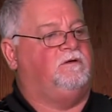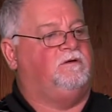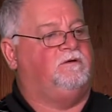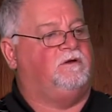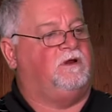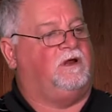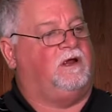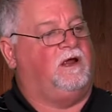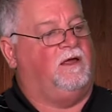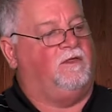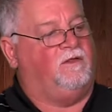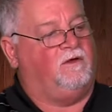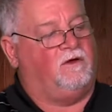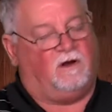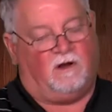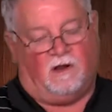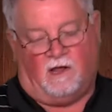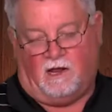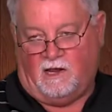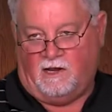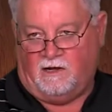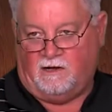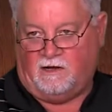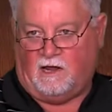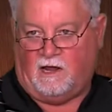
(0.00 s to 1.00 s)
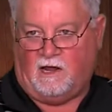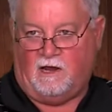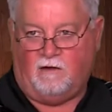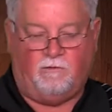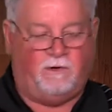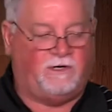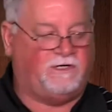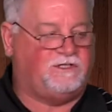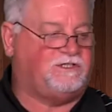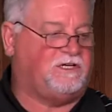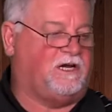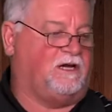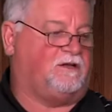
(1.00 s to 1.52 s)
Together, client and I,
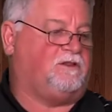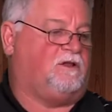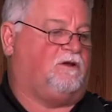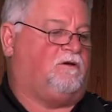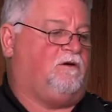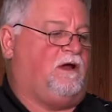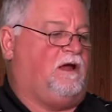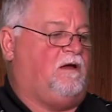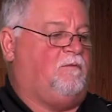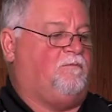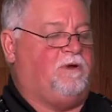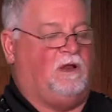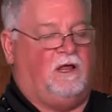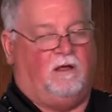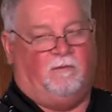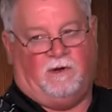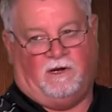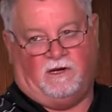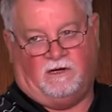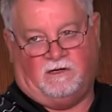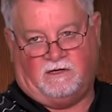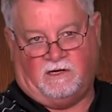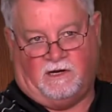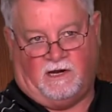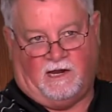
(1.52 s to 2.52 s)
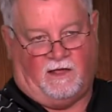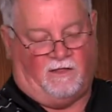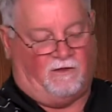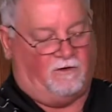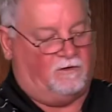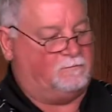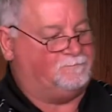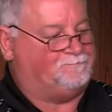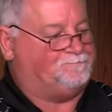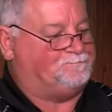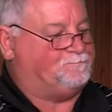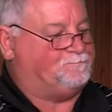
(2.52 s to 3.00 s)
we check the ground plumbing together.